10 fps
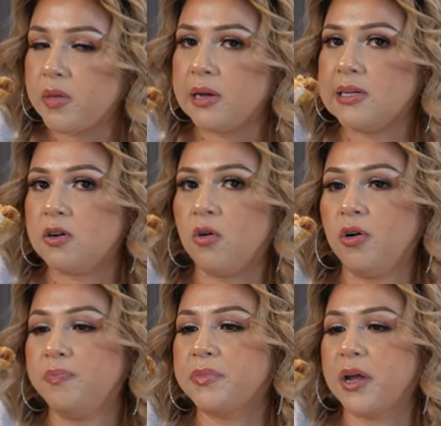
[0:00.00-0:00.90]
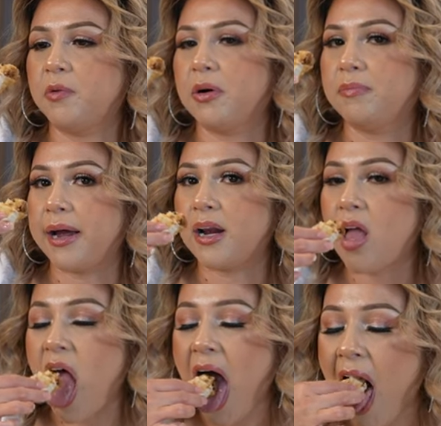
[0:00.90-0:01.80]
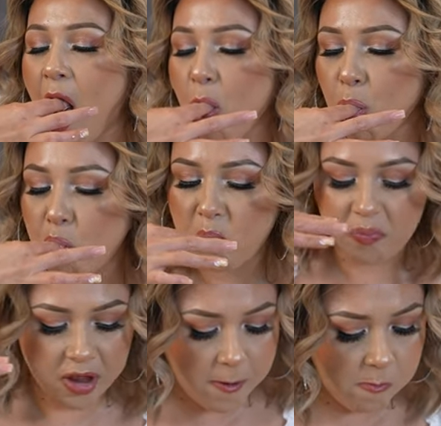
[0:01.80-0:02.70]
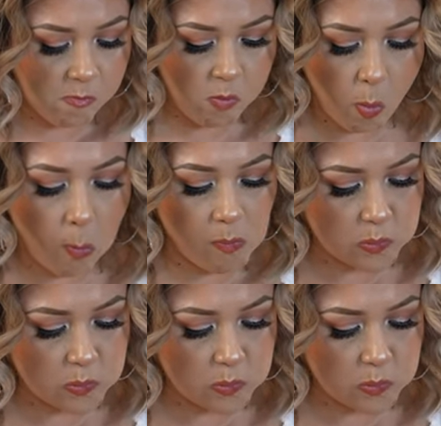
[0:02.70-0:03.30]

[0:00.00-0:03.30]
It's all in one bite. Mm.